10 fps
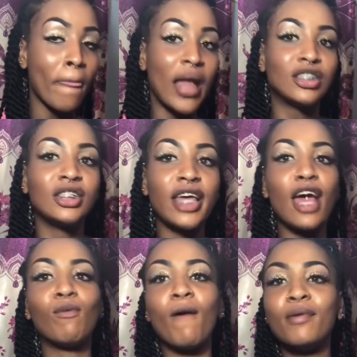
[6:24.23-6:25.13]
She
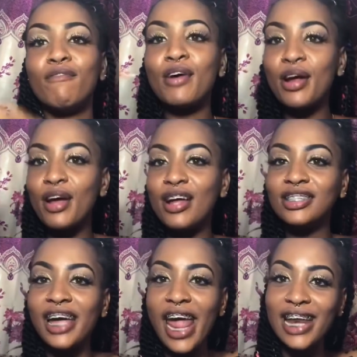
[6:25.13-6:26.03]
take what my
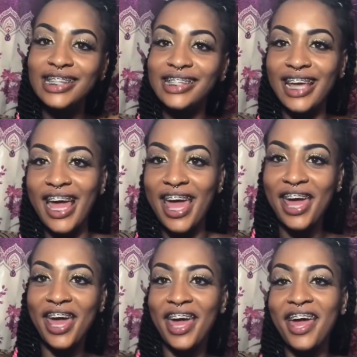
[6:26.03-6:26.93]

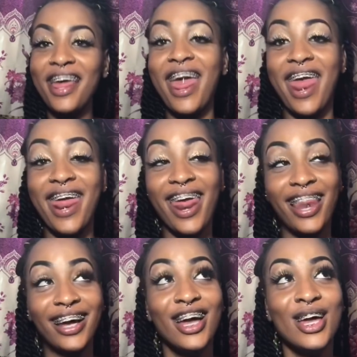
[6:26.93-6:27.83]
virginity.
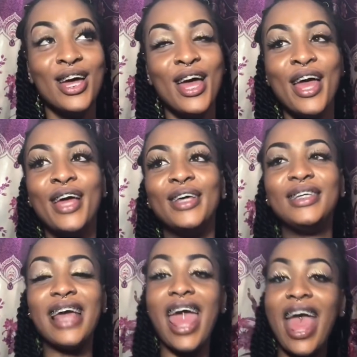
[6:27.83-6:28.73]

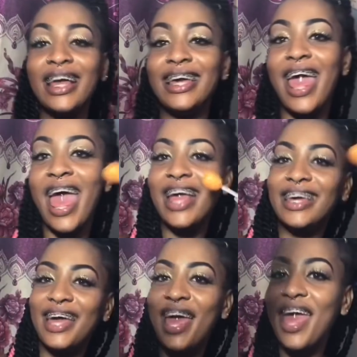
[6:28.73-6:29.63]

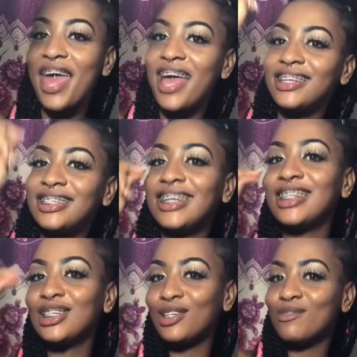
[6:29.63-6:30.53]
yeah. She
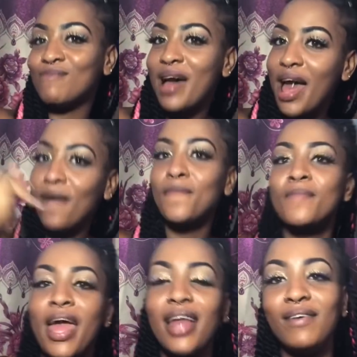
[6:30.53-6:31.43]
took mine.
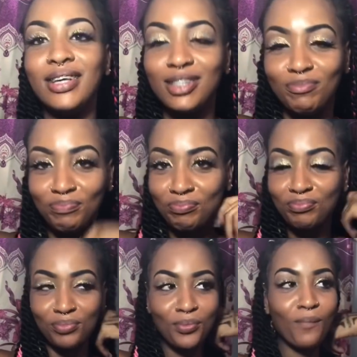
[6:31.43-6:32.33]
Anyways,
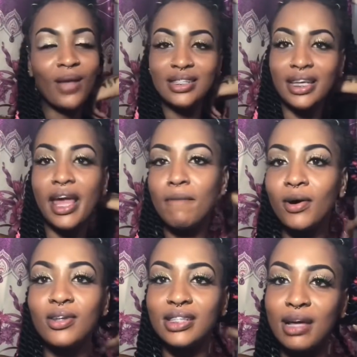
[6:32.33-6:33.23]
so yeah, my
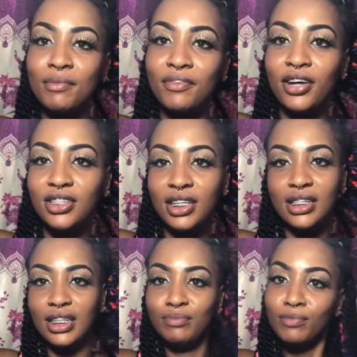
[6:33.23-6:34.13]
cousin took my
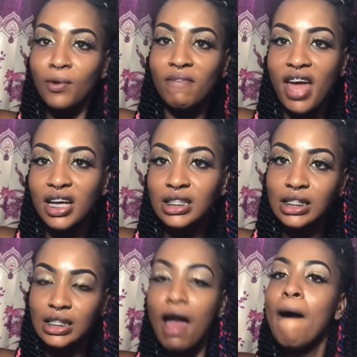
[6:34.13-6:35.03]
virginity. Uvex.
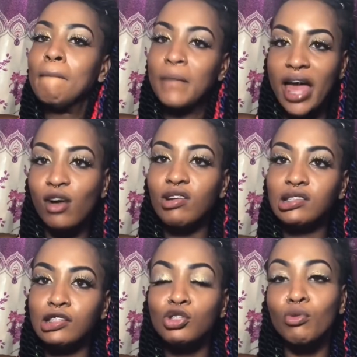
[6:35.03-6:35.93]
My
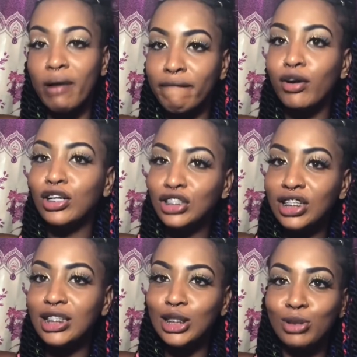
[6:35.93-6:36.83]
cousin took my
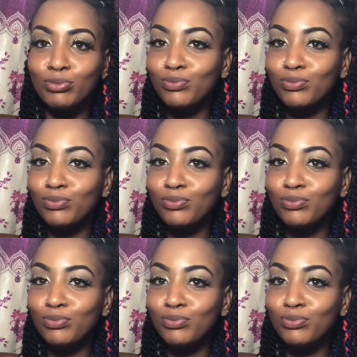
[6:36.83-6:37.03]
virginity.